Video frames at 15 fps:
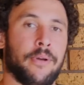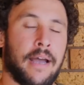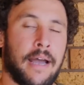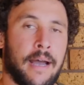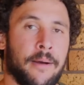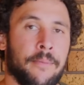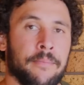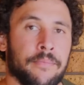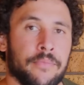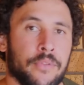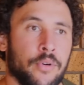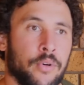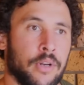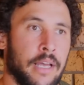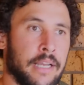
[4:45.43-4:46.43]

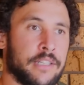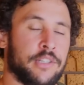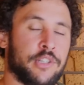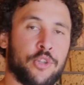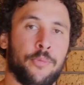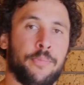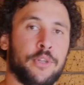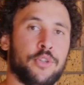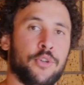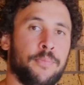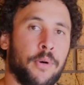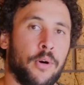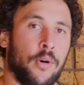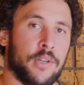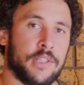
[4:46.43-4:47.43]
Or like super duper
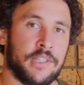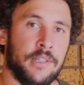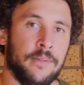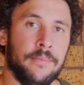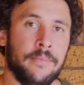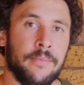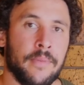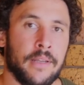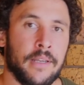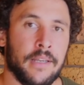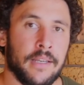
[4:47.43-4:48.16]
awesome.